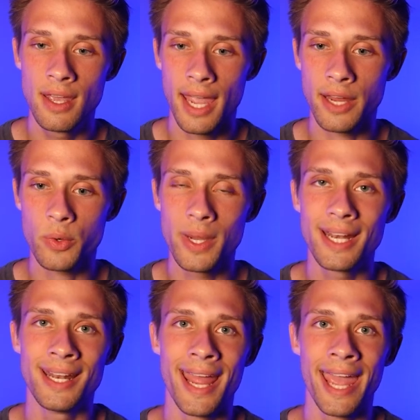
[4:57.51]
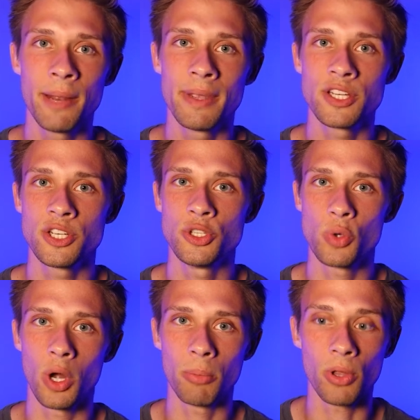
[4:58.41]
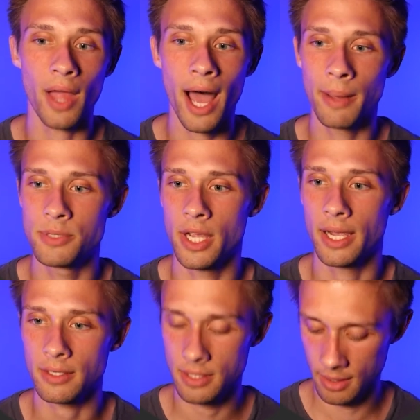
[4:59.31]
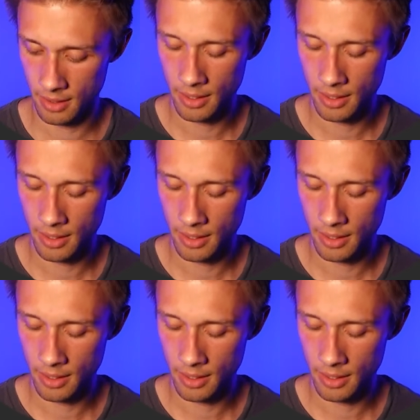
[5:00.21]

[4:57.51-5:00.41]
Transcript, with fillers: and create an animation drawable object.